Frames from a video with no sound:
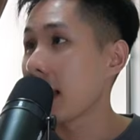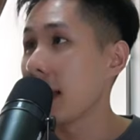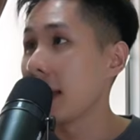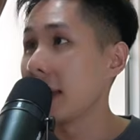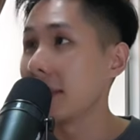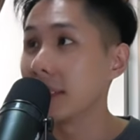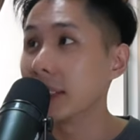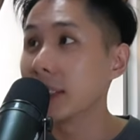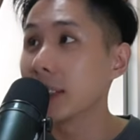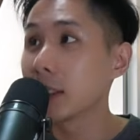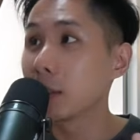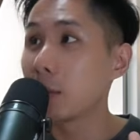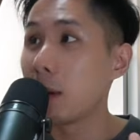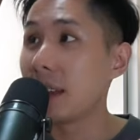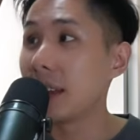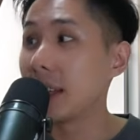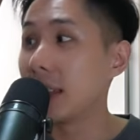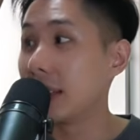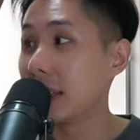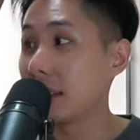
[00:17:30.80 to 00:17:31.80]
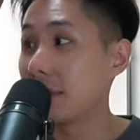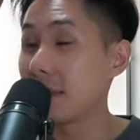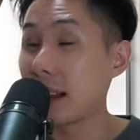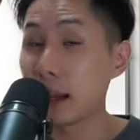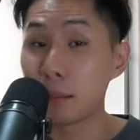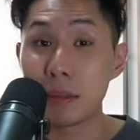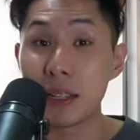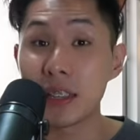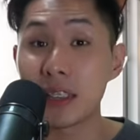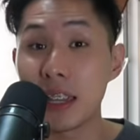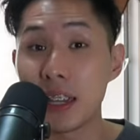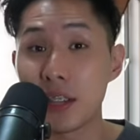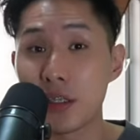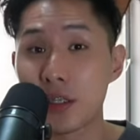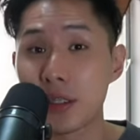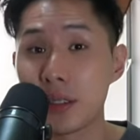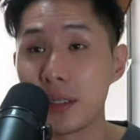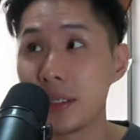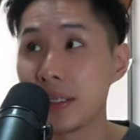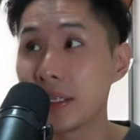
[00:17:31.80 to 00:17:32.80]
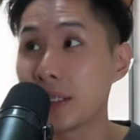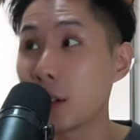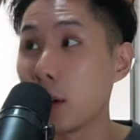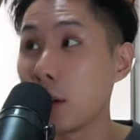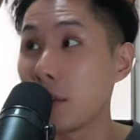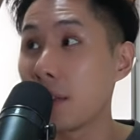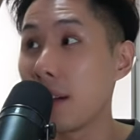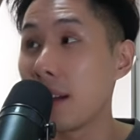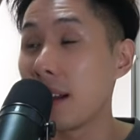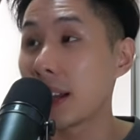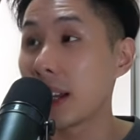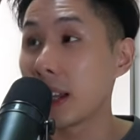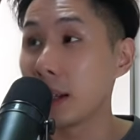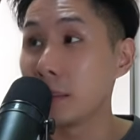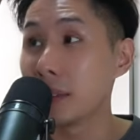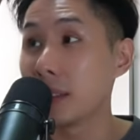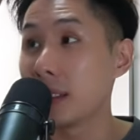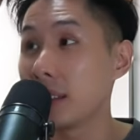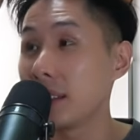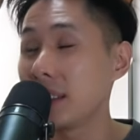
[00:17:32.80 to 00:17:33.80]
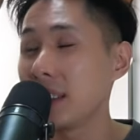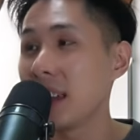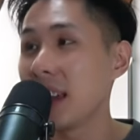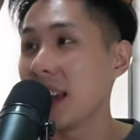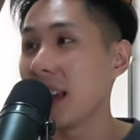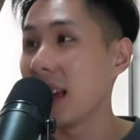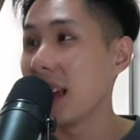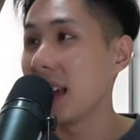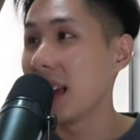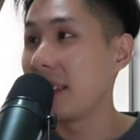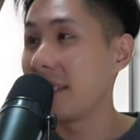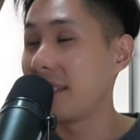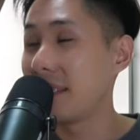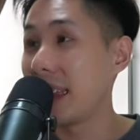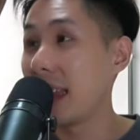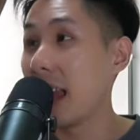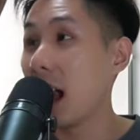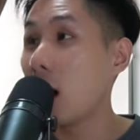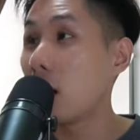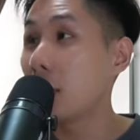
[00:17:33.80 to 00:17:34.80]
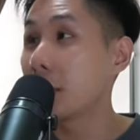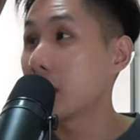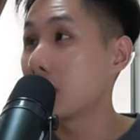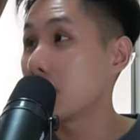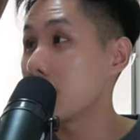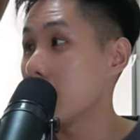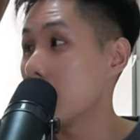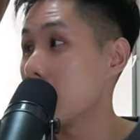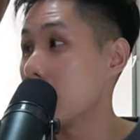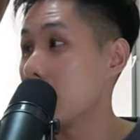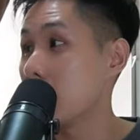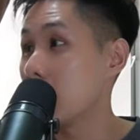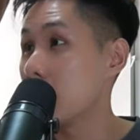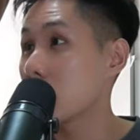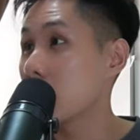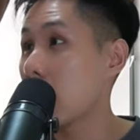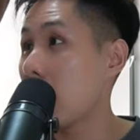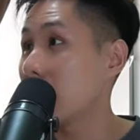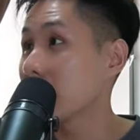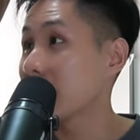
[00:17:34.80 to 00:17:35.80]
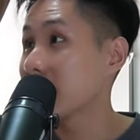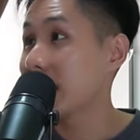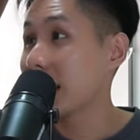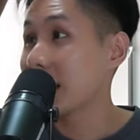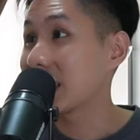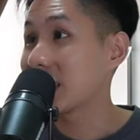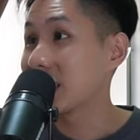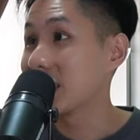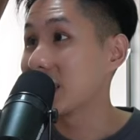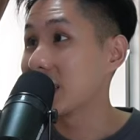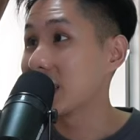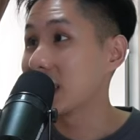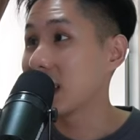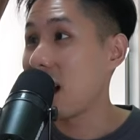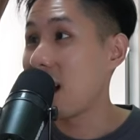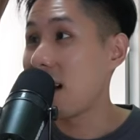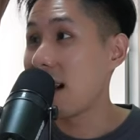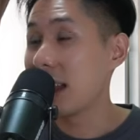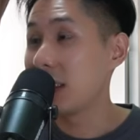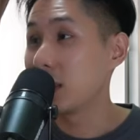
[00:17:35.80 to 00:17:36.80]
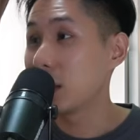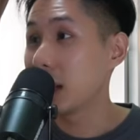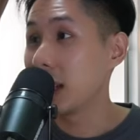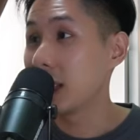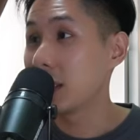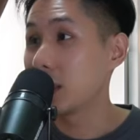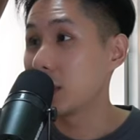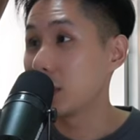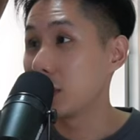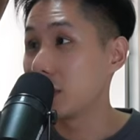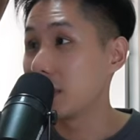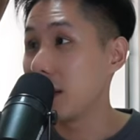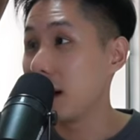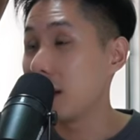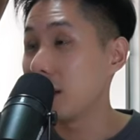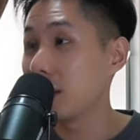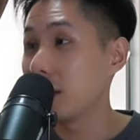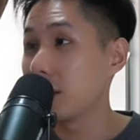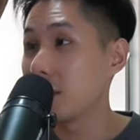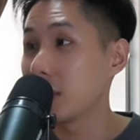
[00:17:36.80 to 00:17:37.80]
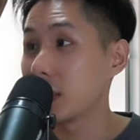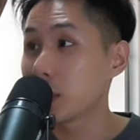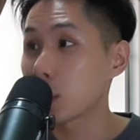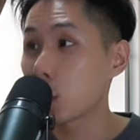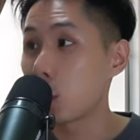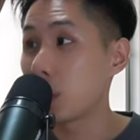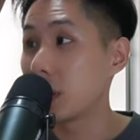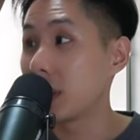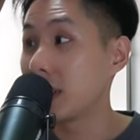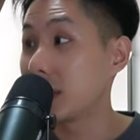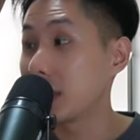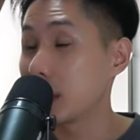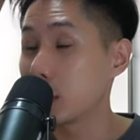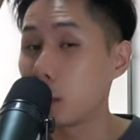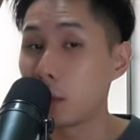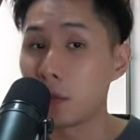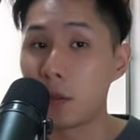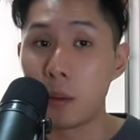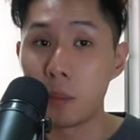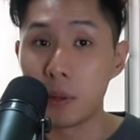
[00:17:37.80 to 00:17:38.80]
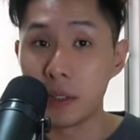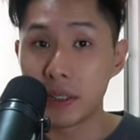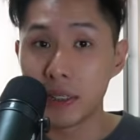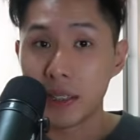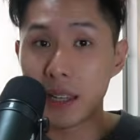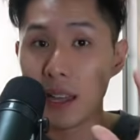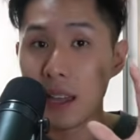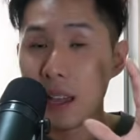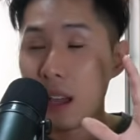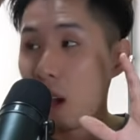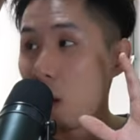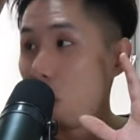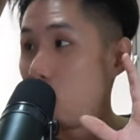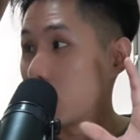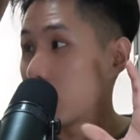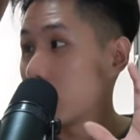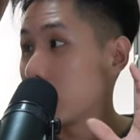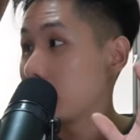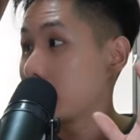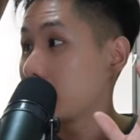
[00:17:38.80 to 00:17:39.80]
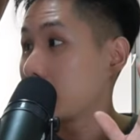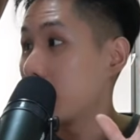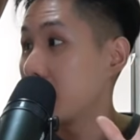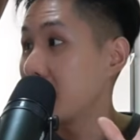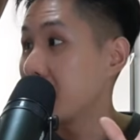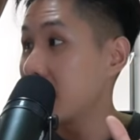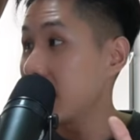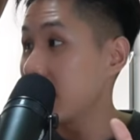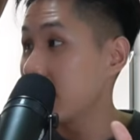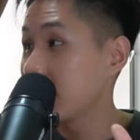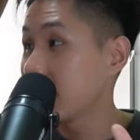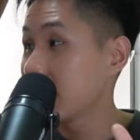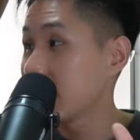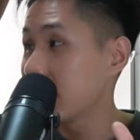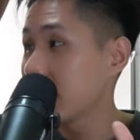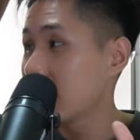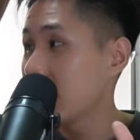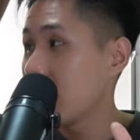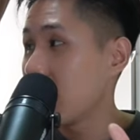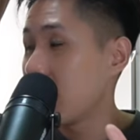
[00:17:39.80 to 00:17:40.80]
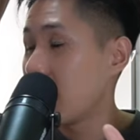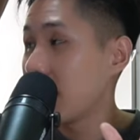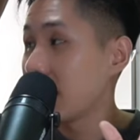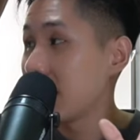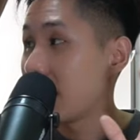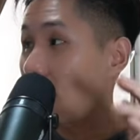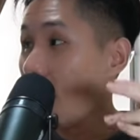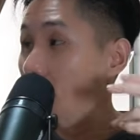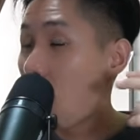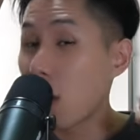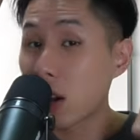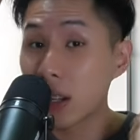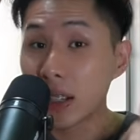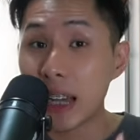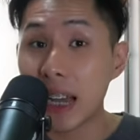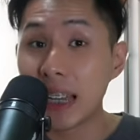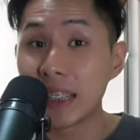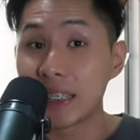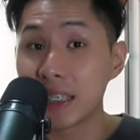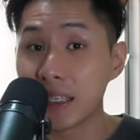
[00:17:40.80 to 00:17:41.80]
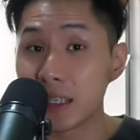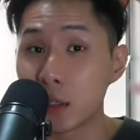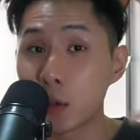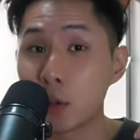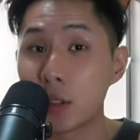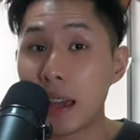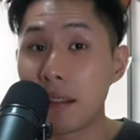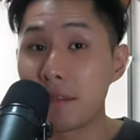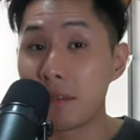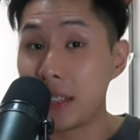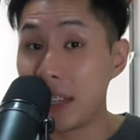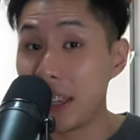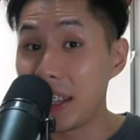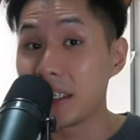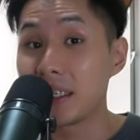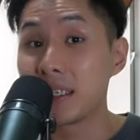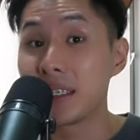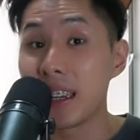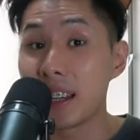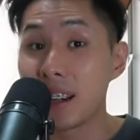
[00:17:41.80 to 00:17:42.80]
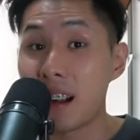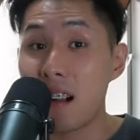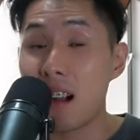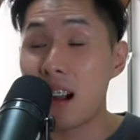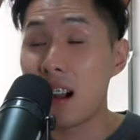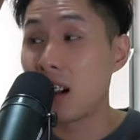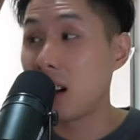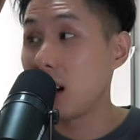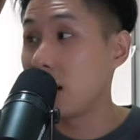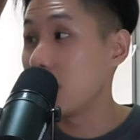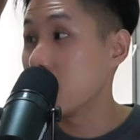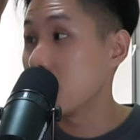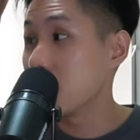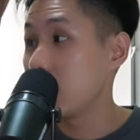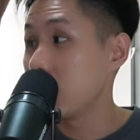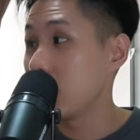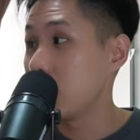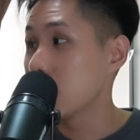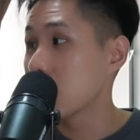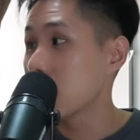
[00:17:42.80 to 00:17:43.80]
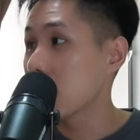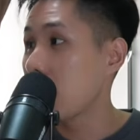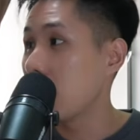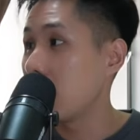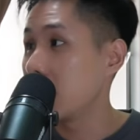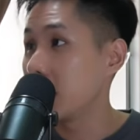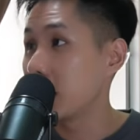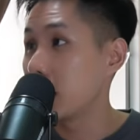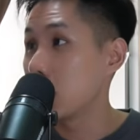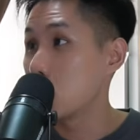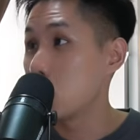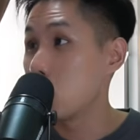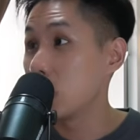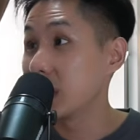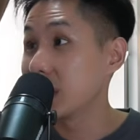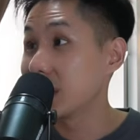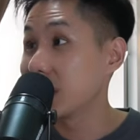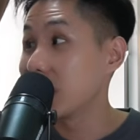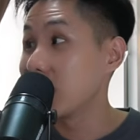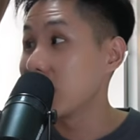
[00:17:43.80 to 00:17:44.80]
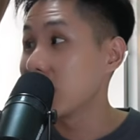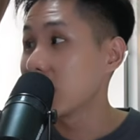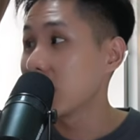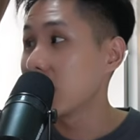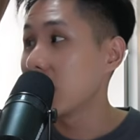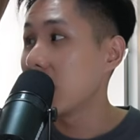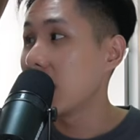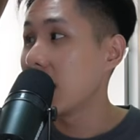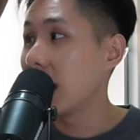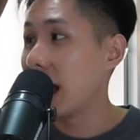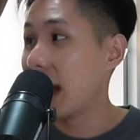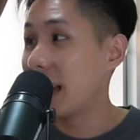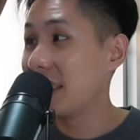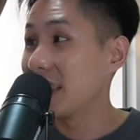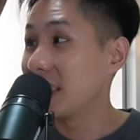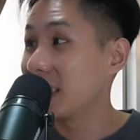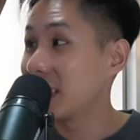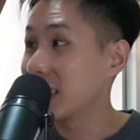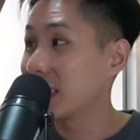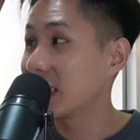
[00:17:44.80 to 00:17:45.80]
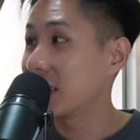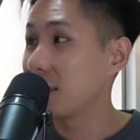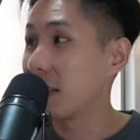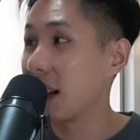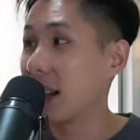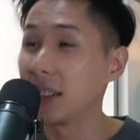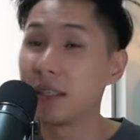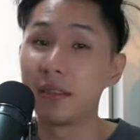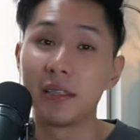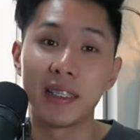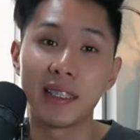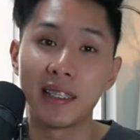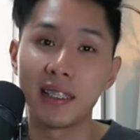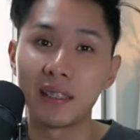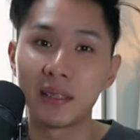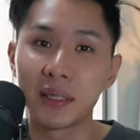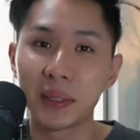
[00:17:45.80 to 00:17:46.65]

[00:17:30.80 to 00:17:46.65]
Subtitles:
This is when a defragmentation software comes in. They help to rearrange how sectors are allocated to file, restoring this performance, which is from this, they organize it so that related data are arranged contiguously, and this is the final result.